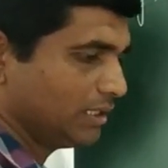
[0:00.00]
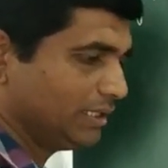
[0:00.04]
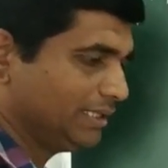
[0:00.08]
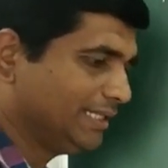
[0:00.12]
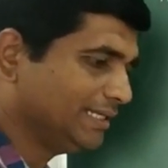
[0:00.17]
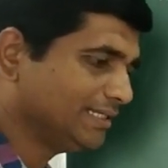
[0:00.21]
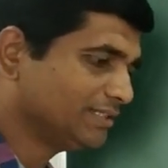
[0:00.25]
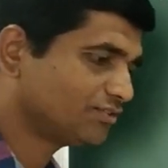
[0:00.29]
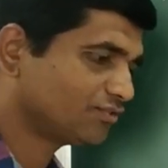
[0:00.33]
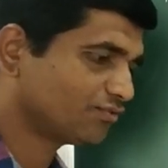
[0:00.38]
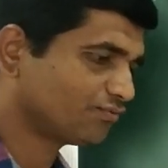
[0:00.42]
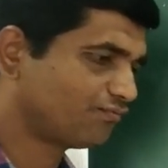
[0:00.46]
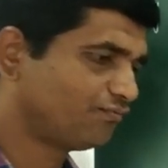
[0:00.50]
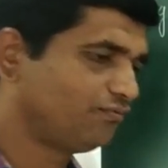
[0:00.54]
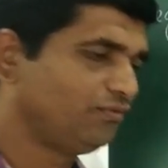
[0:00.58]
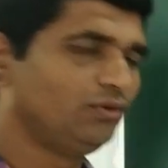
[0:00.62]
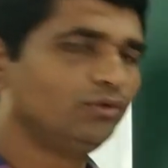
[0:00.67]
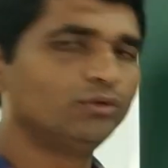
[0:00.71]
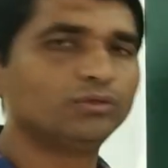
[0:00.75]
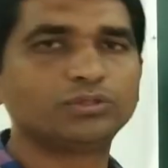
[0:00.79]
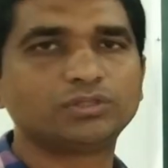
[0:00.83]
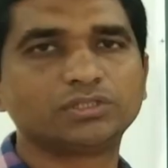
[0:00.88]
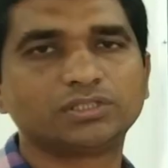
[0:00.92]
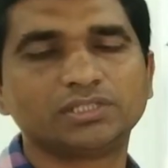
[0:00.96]
these
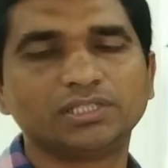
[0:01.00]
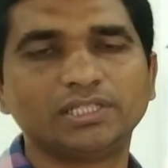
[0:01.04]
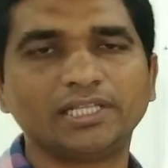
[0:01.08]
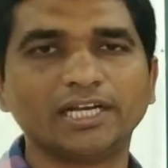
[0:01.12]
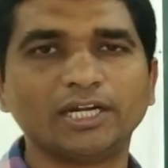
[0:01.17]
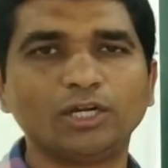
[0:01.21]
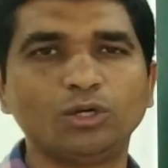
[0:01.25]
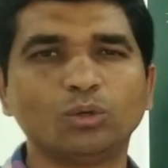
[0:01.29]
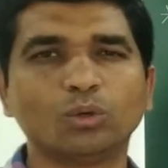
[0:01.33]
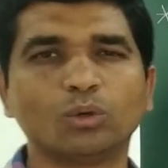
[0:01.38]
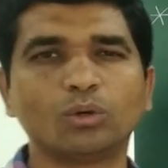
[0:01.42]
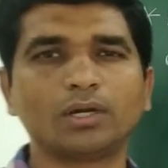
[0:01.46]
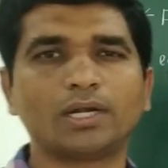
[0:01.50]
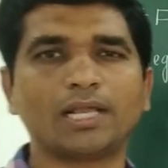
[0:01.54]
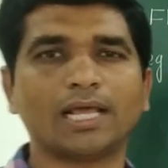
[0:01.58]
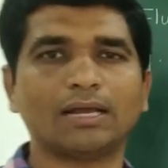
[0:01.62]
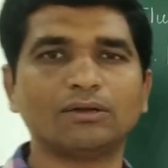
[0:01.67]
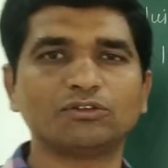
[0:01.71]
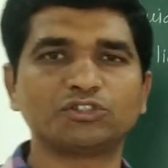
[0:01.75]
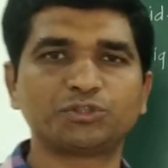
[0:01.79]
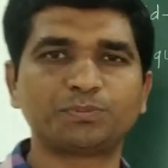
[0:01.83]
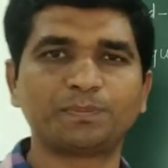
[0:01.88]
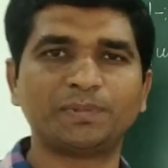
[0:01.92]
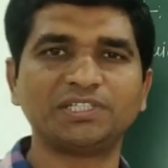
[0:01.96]
fluids, they don't
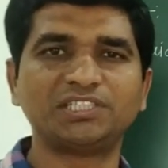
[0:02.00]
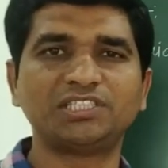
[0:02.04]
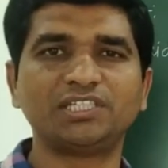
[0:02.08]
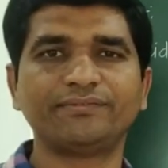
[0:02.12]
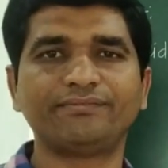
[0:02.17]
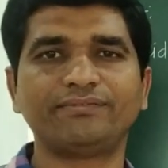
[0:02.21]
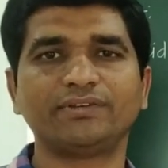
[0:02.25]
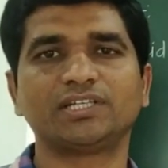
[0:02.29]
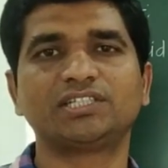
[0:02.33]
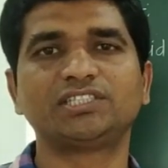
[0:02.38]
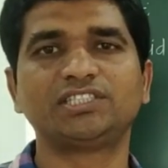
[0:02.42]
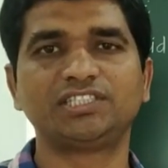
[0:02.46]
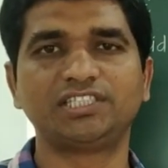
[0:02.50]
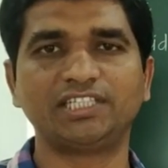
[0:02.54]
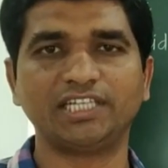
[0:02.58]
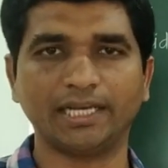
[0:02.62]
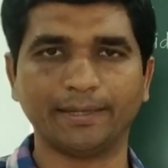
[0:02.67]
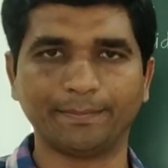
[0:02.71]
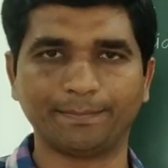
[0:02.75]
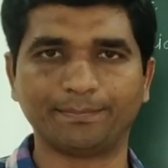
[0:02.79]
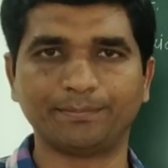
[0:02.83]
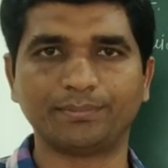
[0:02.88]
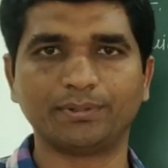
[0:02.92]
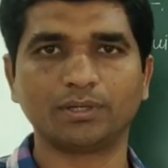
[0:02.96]
have specific
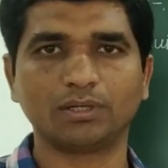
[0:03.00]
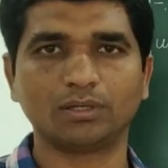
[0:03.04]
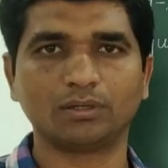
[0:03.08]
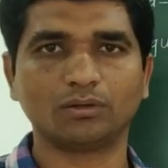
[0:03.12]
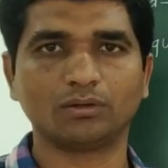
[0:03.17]
shape.